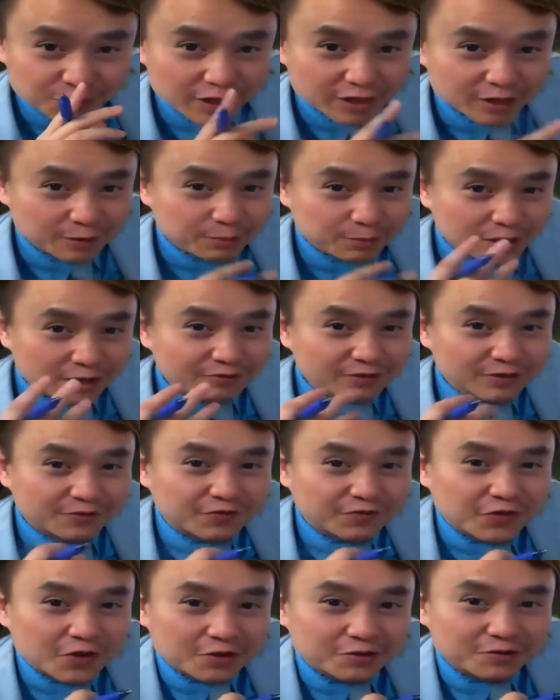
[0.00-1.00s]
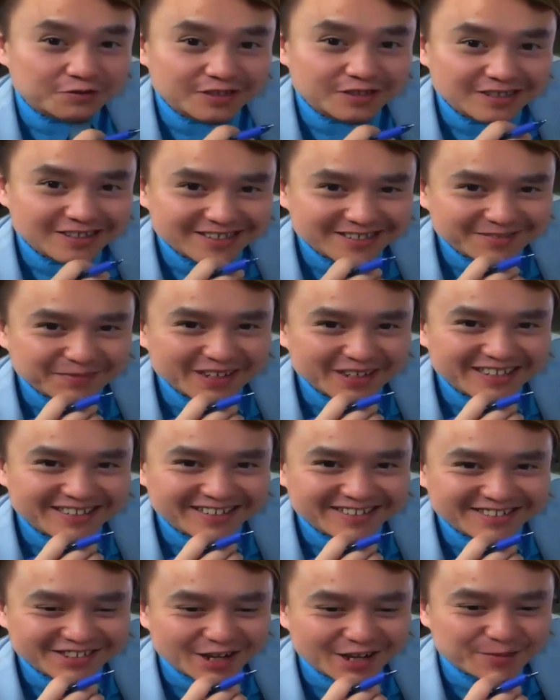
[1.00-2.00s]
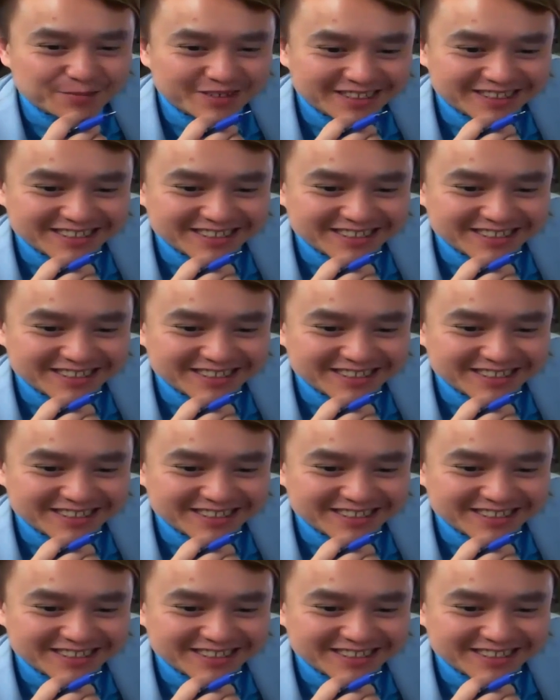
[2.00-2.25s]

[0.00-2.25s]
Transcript: right above the fold and make their job